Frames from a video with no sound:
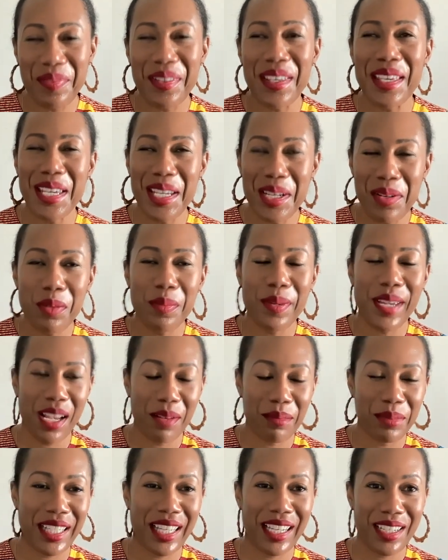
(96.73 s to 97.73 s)
You will be
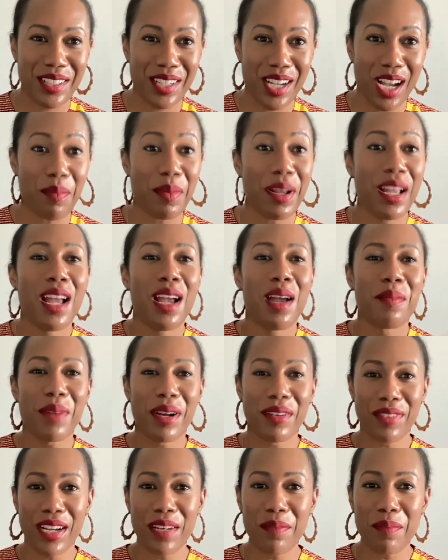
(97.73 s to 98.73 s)
able to get a job. My
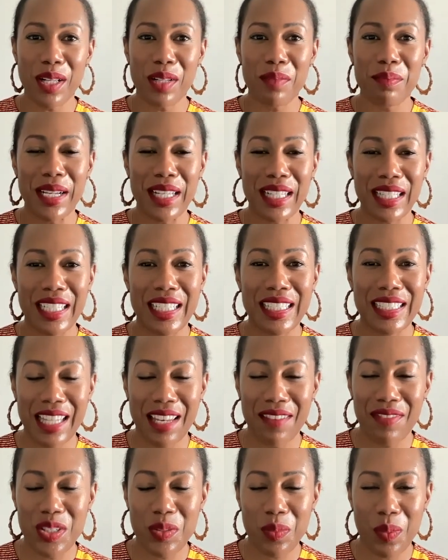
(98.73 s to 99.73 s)
friend Mel Bailey
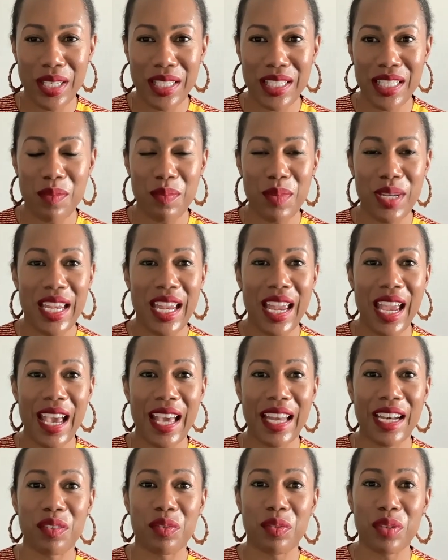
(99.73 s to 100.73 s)
said this once to me,
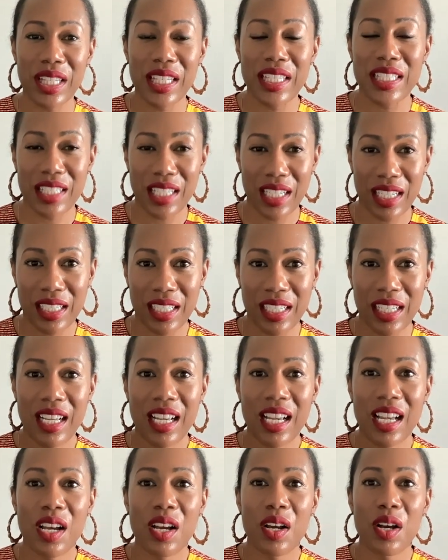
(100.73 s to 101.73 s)
and it really stuck,
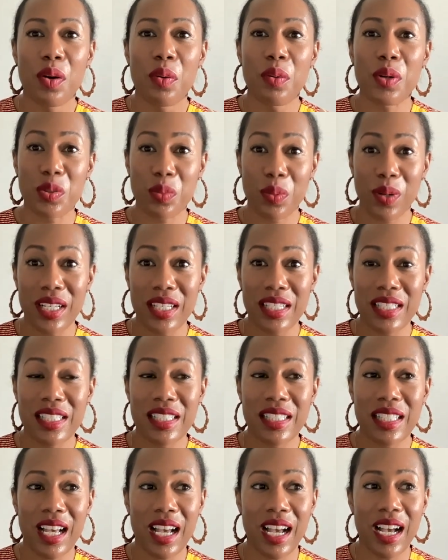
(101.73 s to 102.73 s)
which
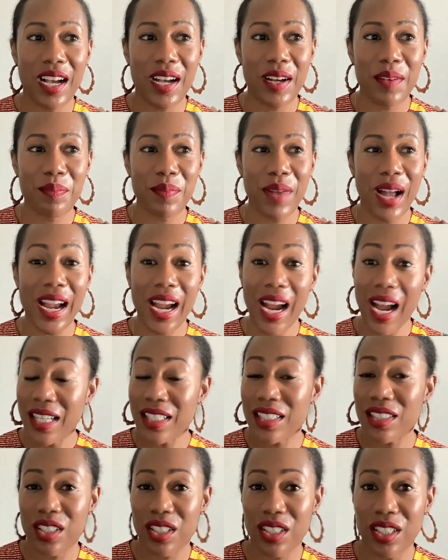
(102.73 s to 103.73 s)
was um, I
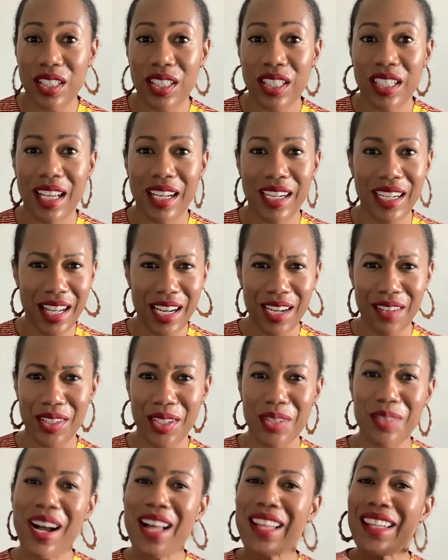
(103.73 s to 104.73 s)
asked her in an
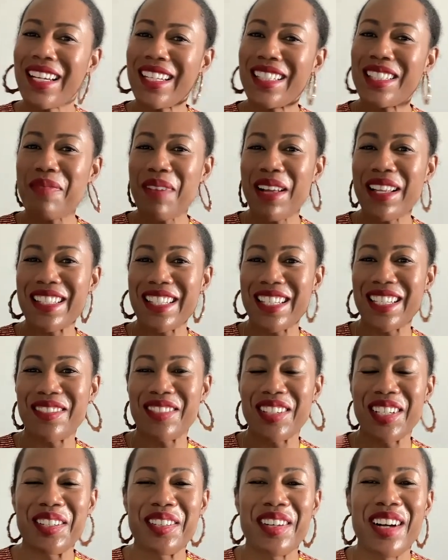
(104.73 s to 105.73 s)
interview, I'll link to Mel's
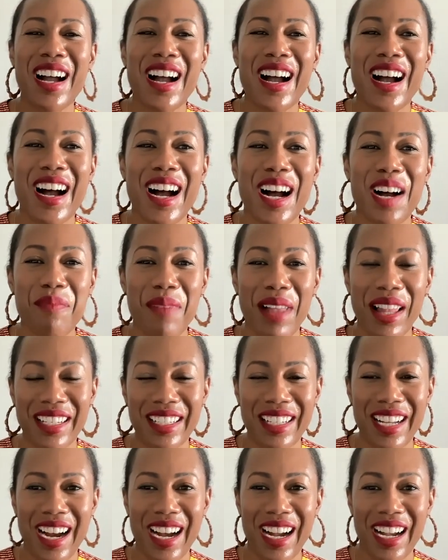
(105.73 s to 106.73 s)
interview, uh, Mel
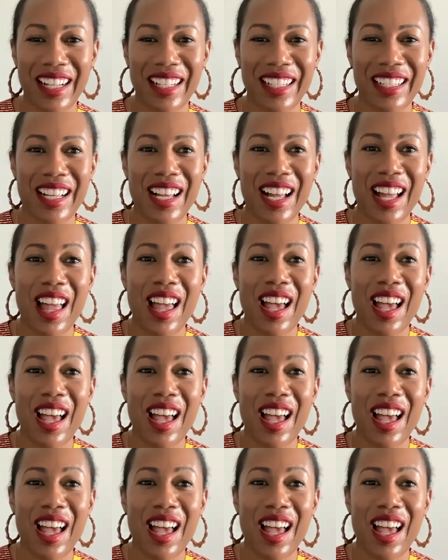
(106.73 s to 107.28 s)
and Kyle.